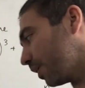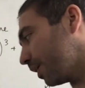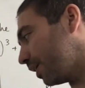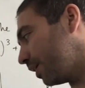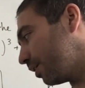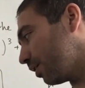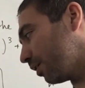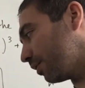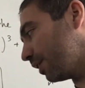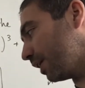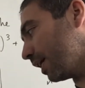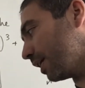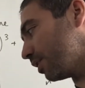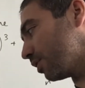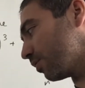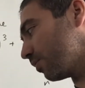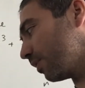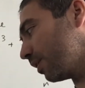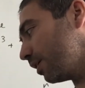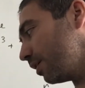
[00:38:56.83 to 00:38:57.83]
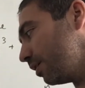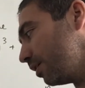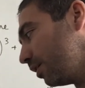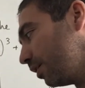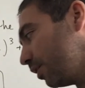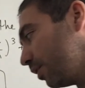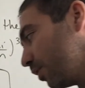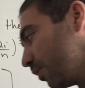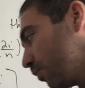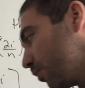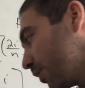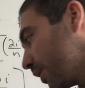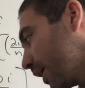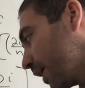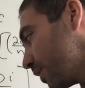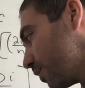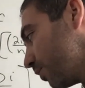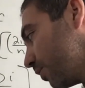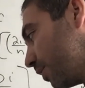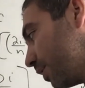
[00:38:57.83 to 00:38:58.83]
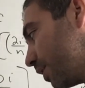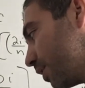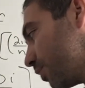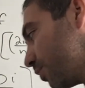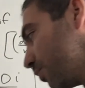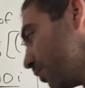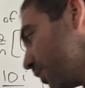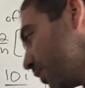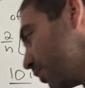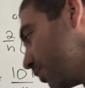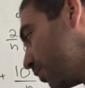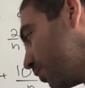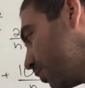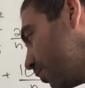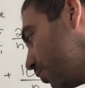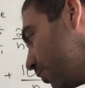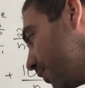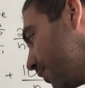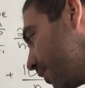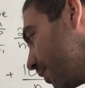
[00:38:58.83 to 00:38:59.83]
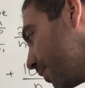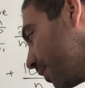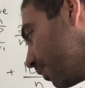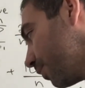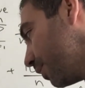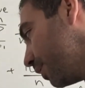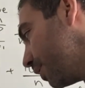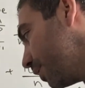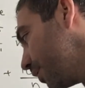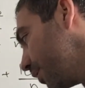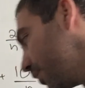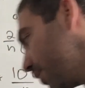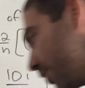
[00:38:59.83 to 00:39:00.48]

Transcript: here on the n squared, we'll cancel this with 2 of them down here.